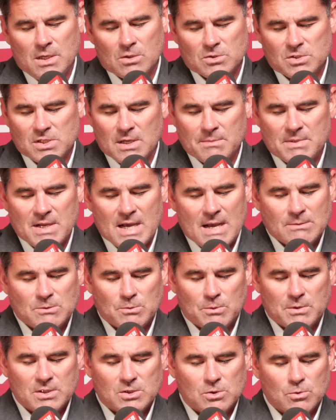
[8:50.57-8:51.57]
Sometimes
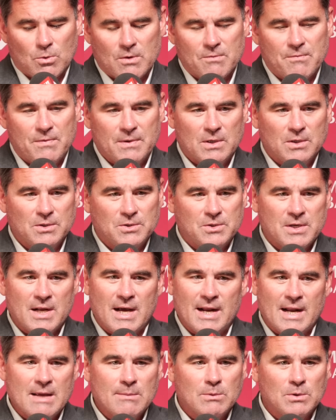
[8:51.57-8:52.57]
with the short fields, you're
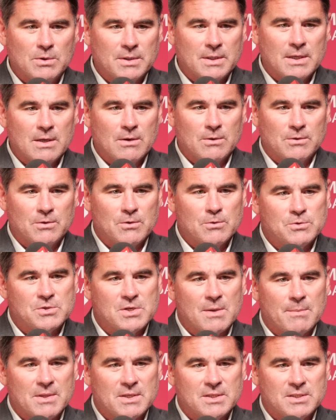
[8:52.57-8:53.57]
not able to go through
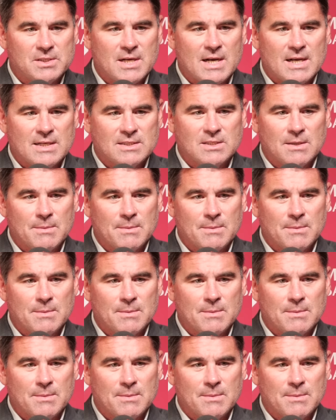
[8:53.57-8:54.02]
some of the shots,